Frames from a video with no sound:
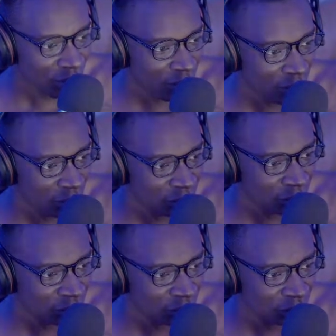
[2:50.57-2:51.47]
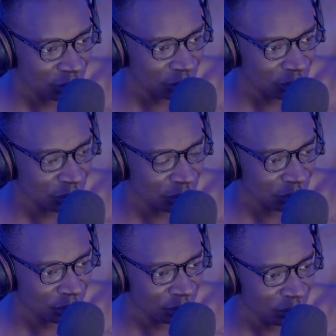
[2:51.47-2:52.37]

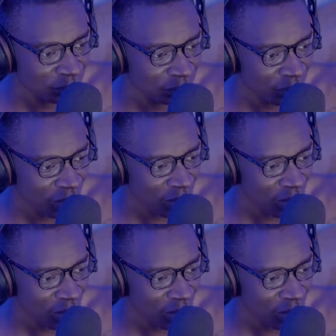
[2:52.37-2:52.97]
No one is speaking in this clip.